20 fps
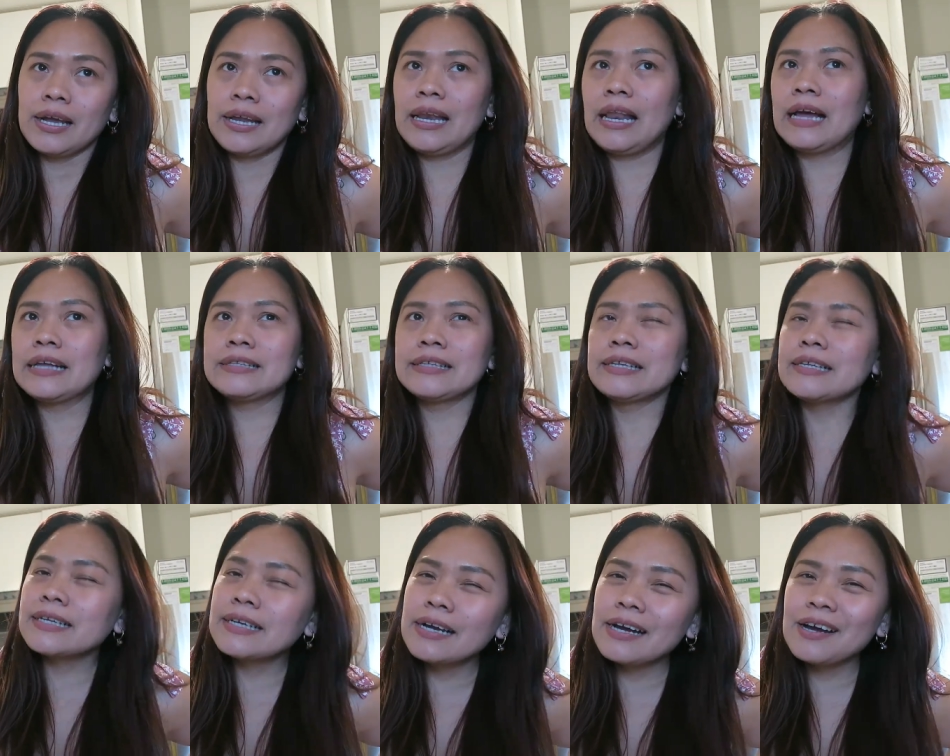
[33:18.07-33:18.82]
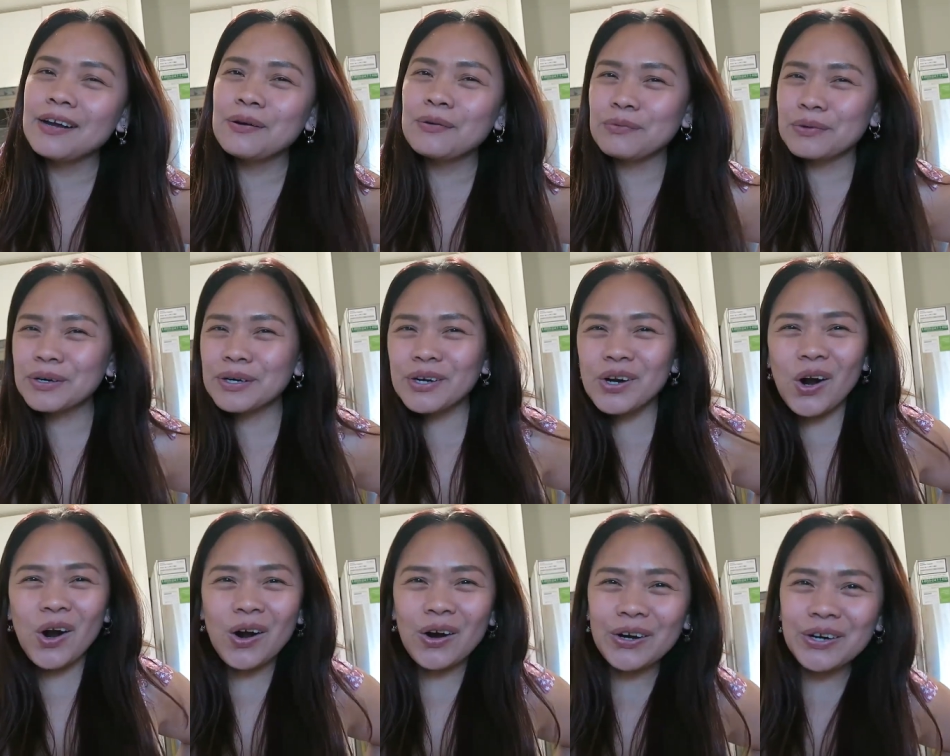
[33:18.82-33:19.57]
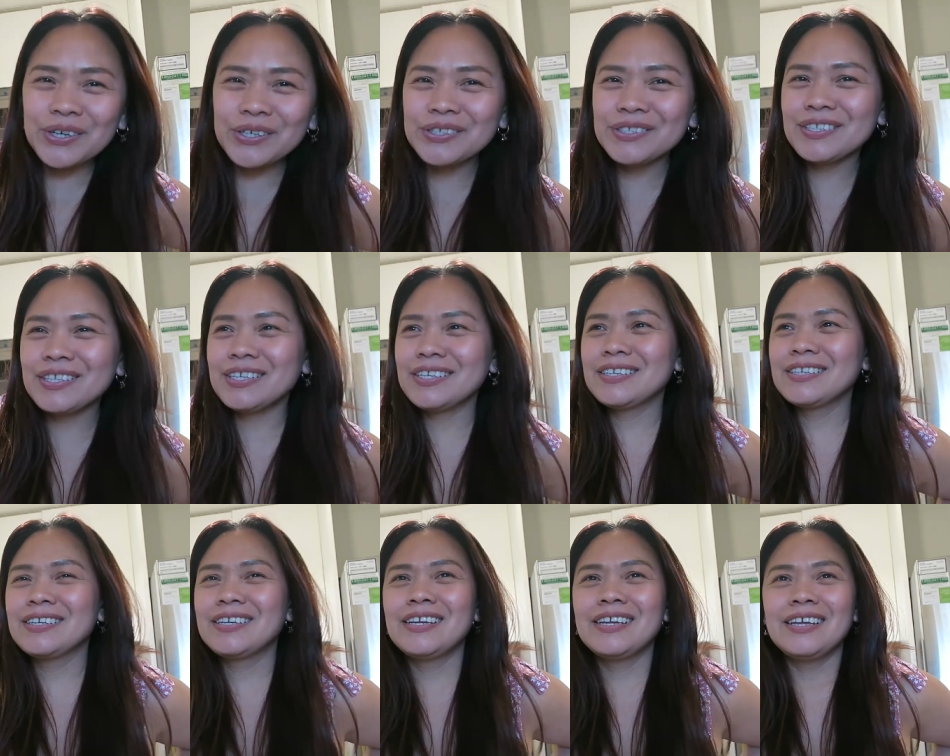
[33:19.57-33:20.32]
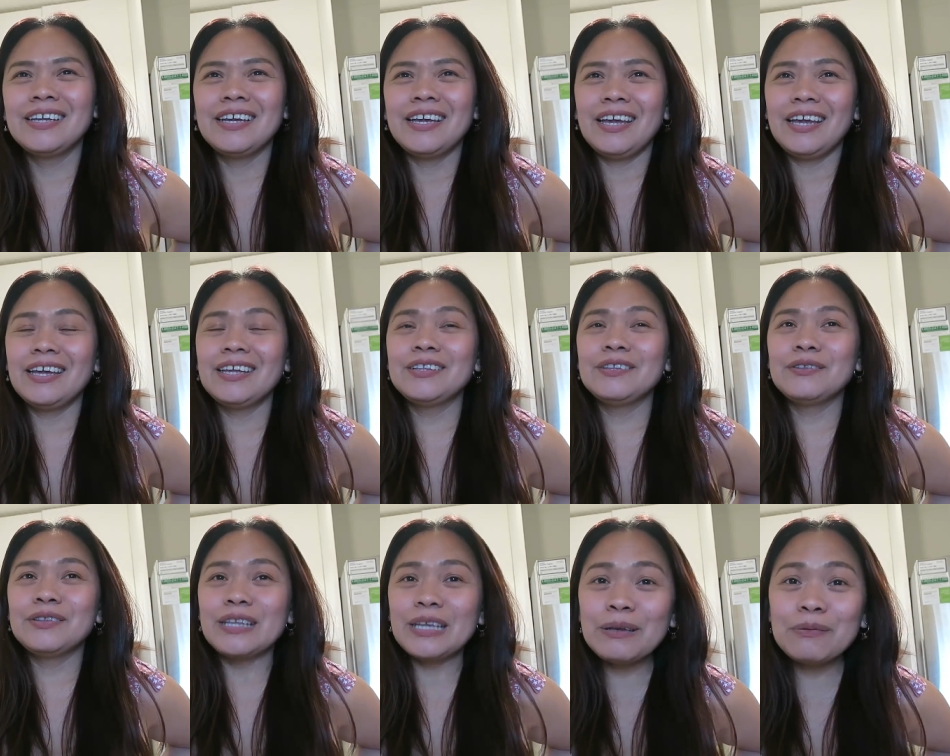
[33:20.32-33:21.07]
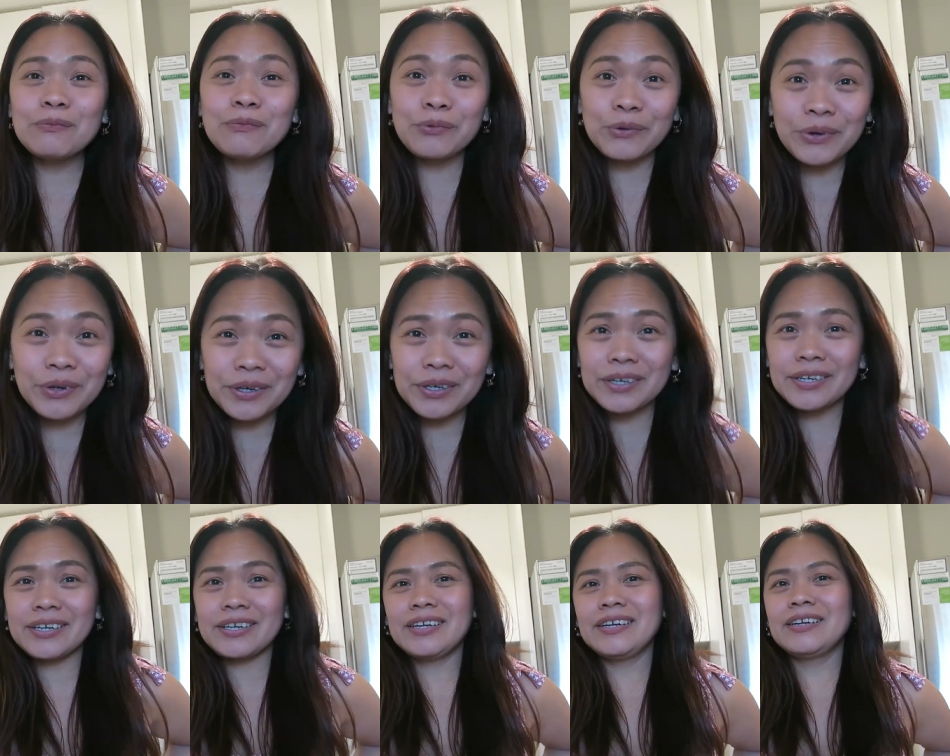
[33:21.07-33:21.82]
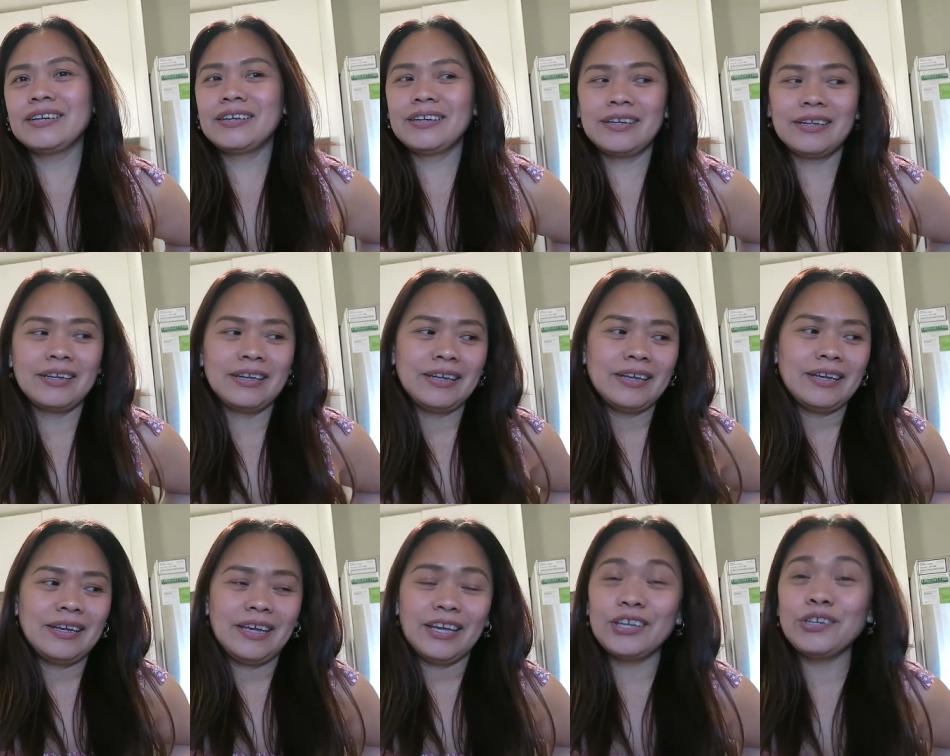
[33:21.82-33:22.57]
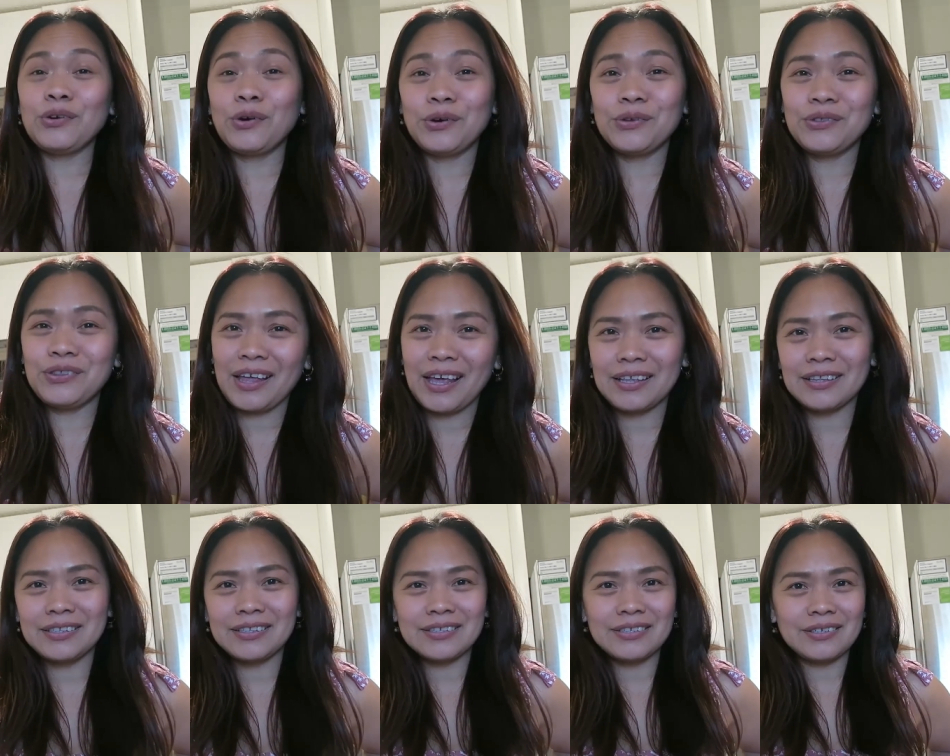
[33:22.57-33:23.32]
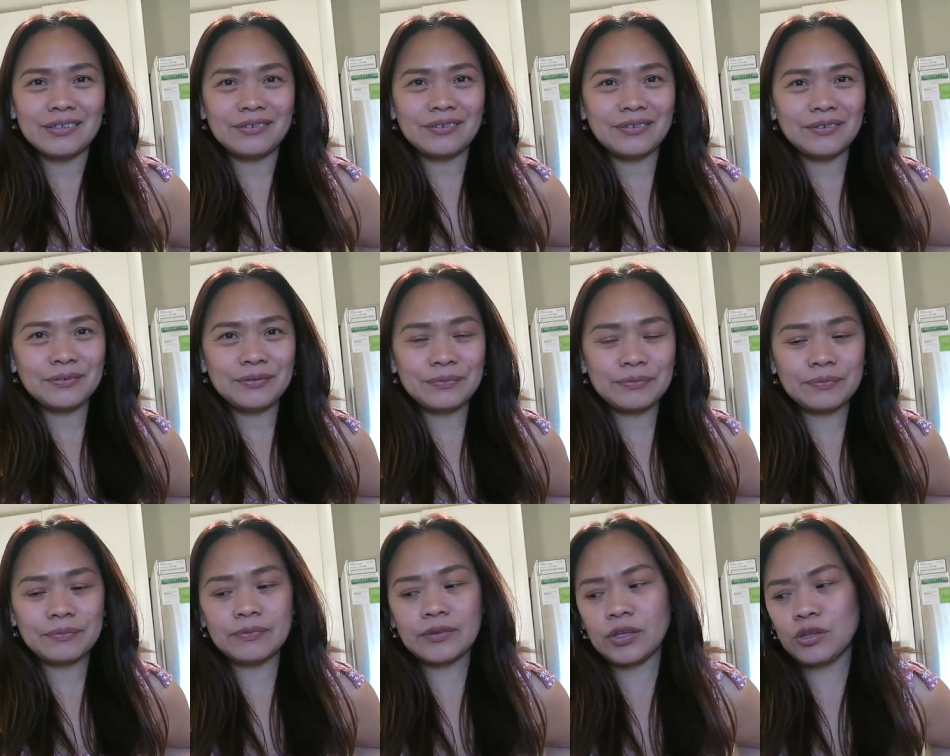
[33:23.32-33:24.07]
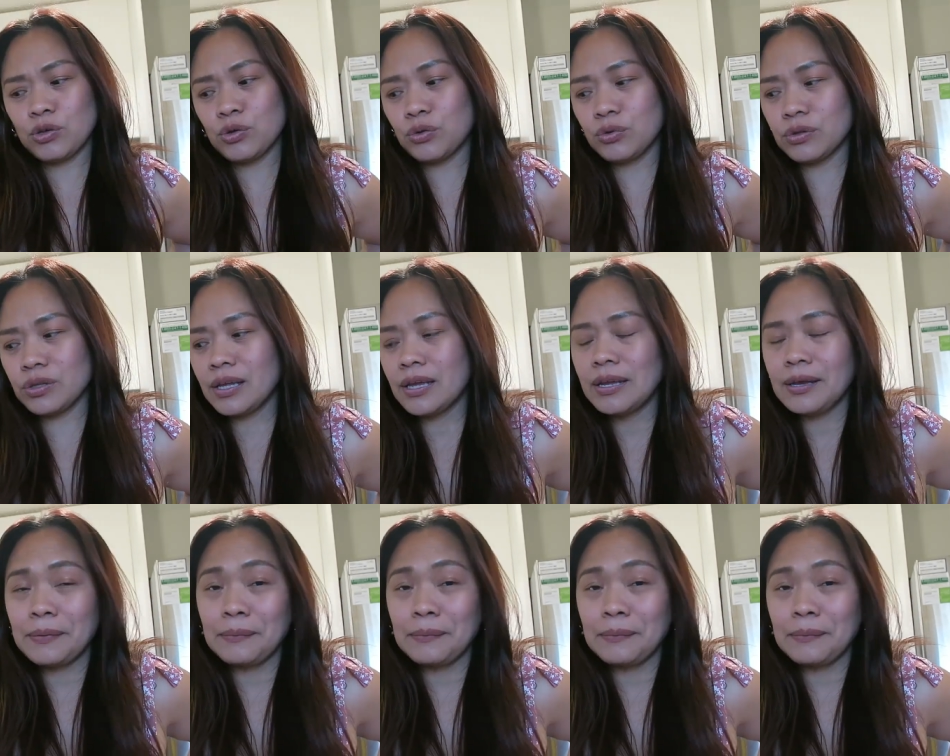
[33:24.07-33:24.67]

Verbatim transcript: kailangan talaga work hard and teamwork and all that. So, yun.